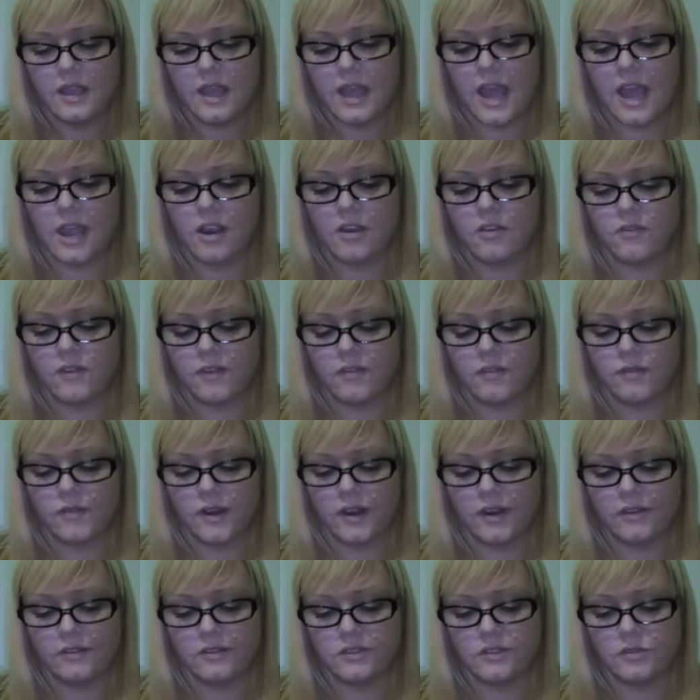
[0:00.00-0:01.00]
At your favorite
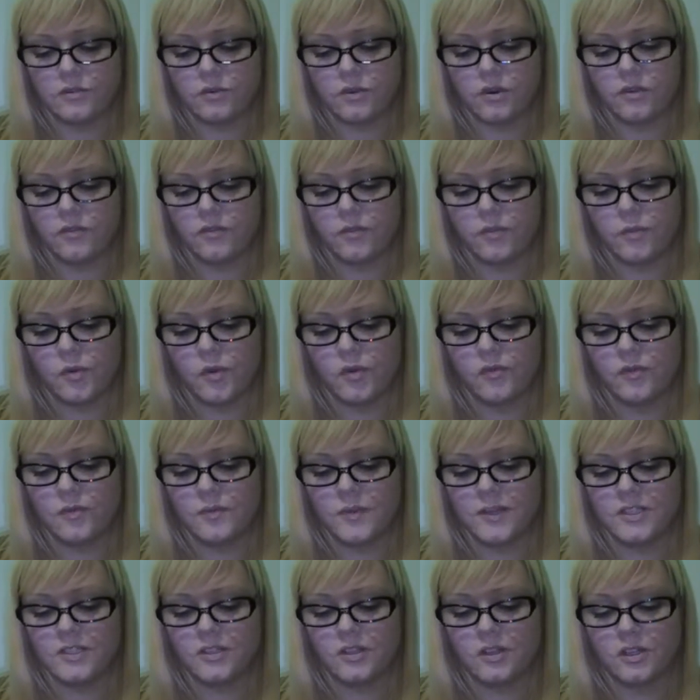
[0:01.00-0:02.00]
record store. For more
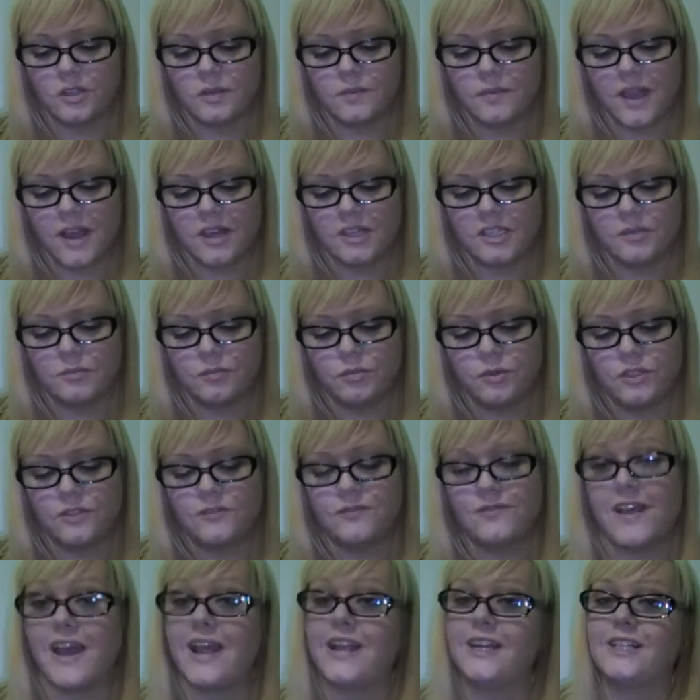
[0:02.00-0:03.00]
information, call the Backstreet Boys
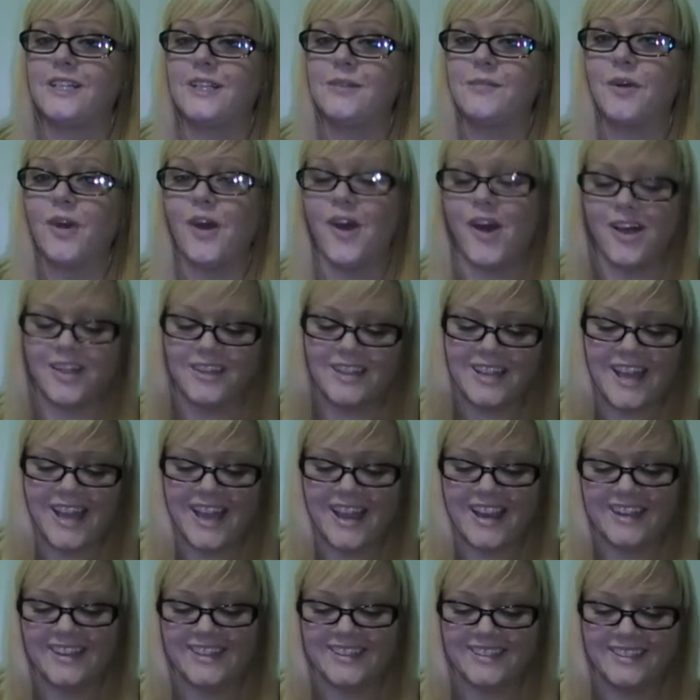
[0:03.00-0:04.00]
Fan Club
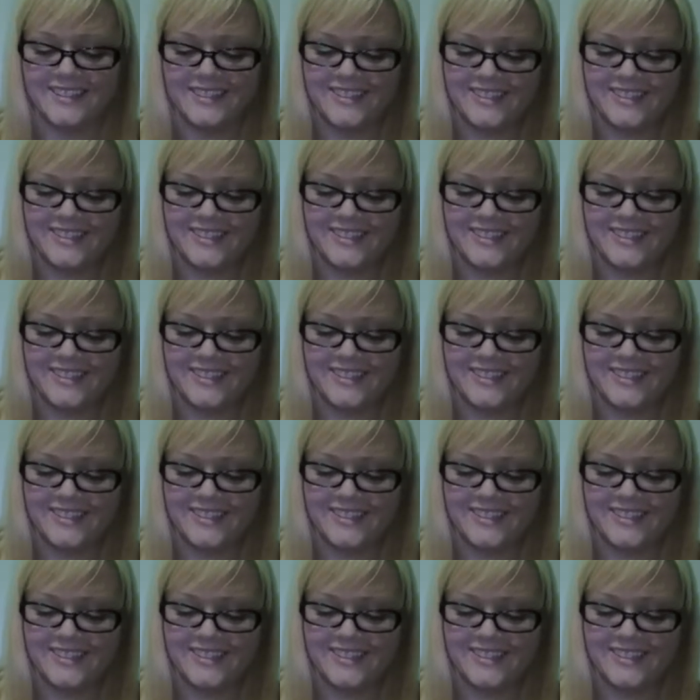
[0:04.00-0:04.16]
Hotline.